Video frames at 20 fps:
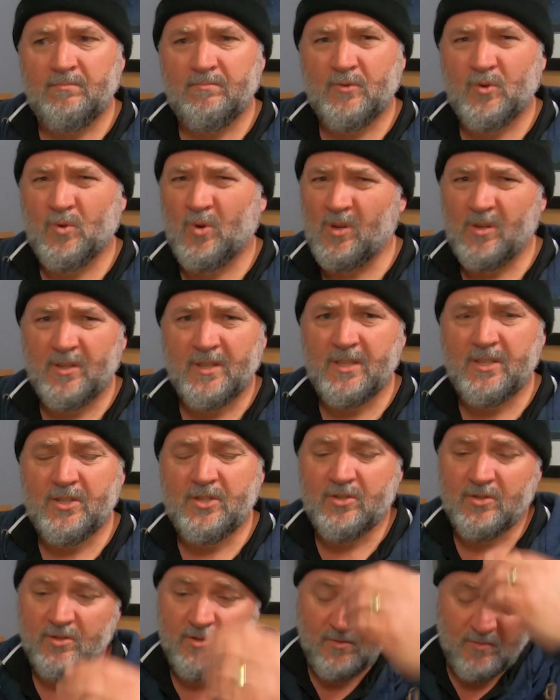quality
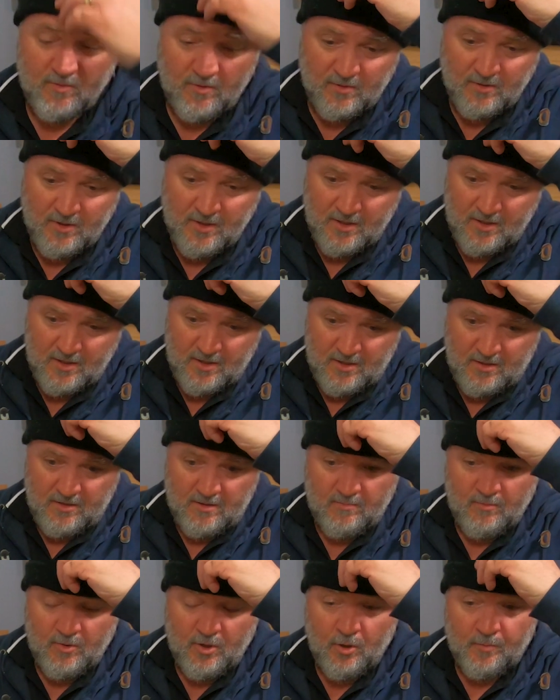issue, or
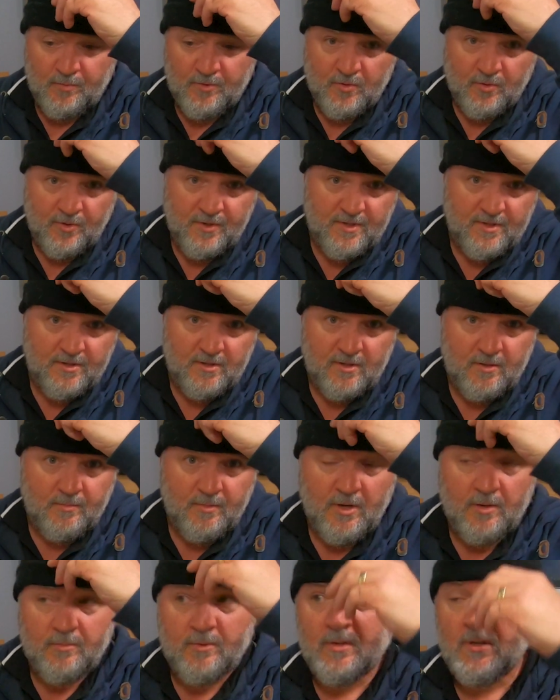my hop choices at the
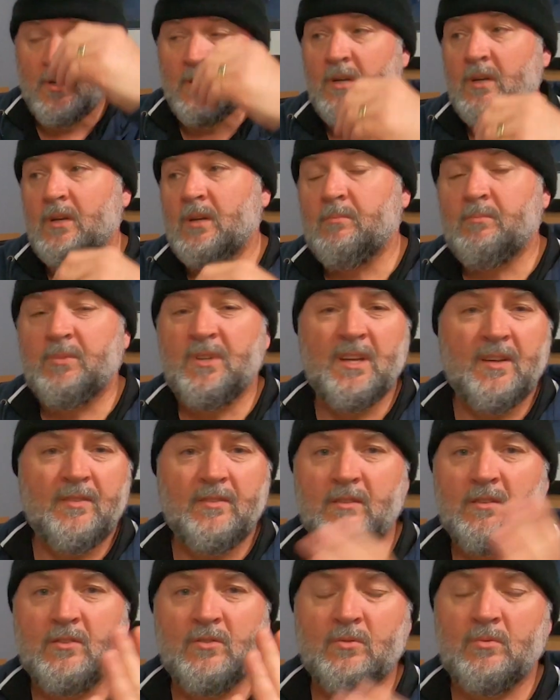moment.
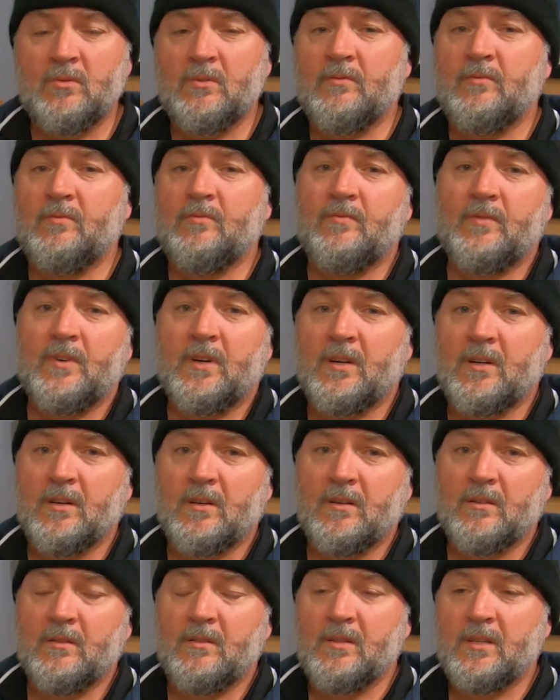Nothing to do with
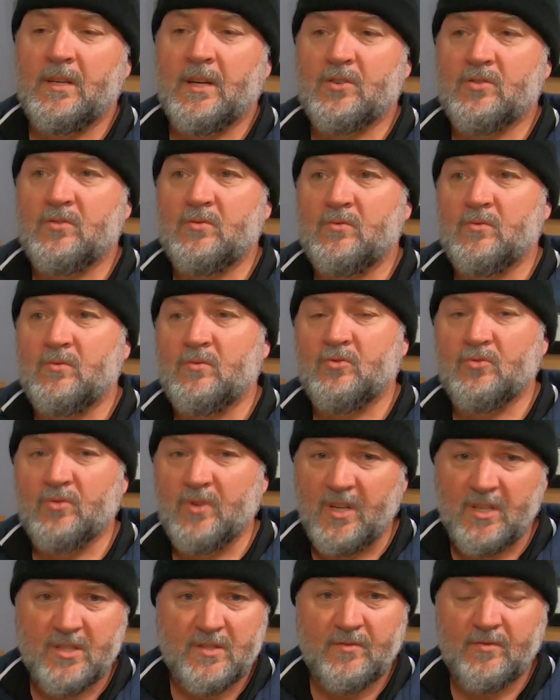the actual
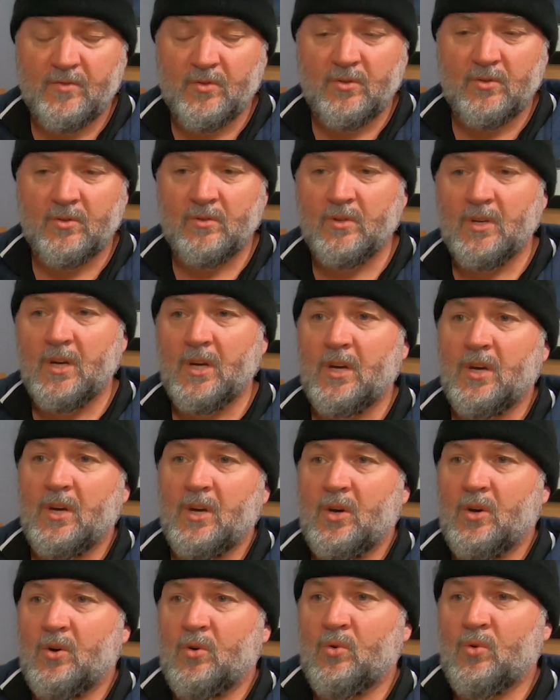transfer
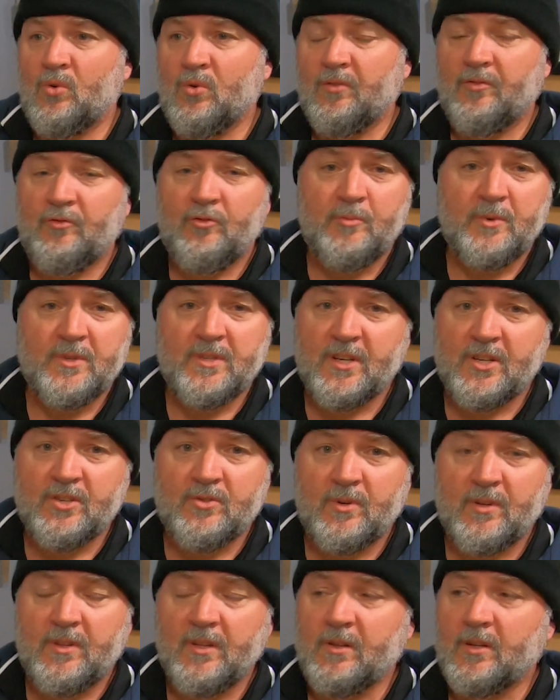or the
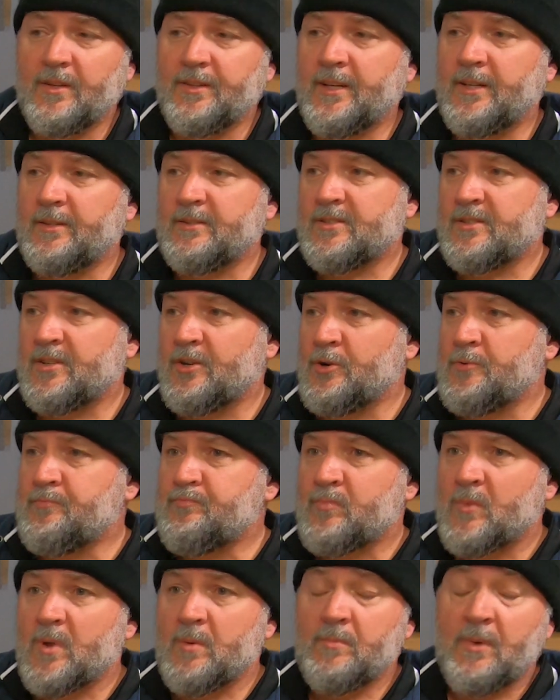fermentation or anything like that. So
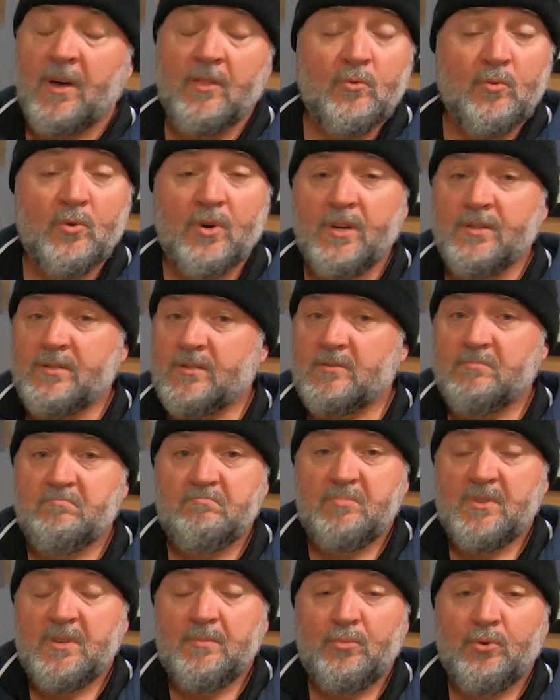otherwise,
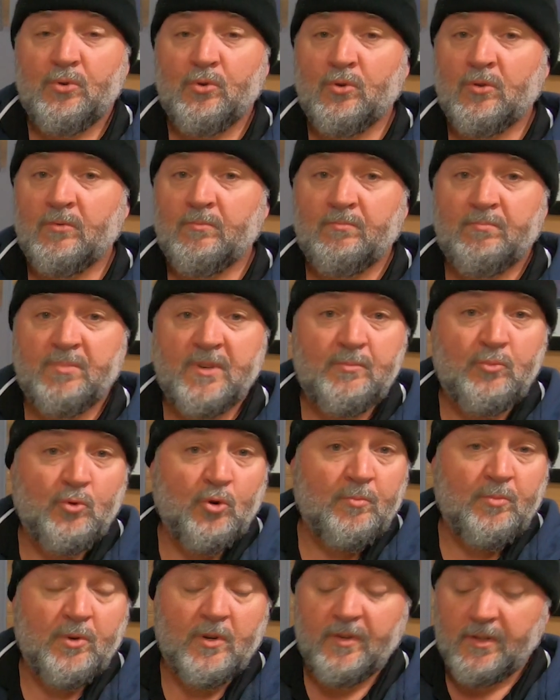beer poured
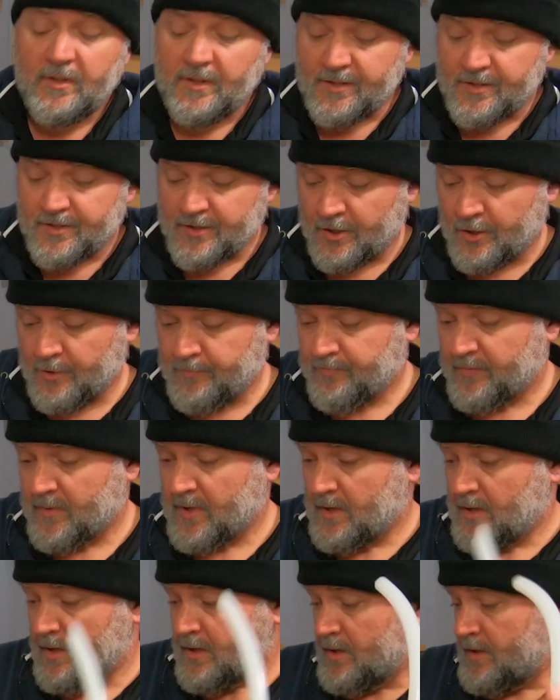perfectly. So
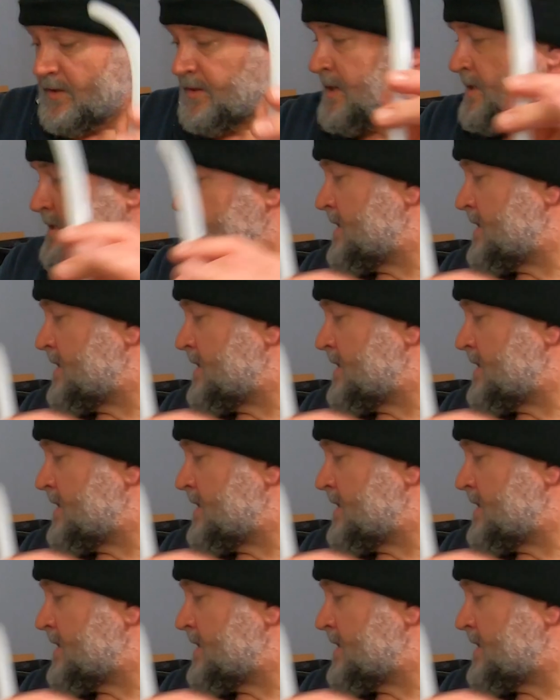that's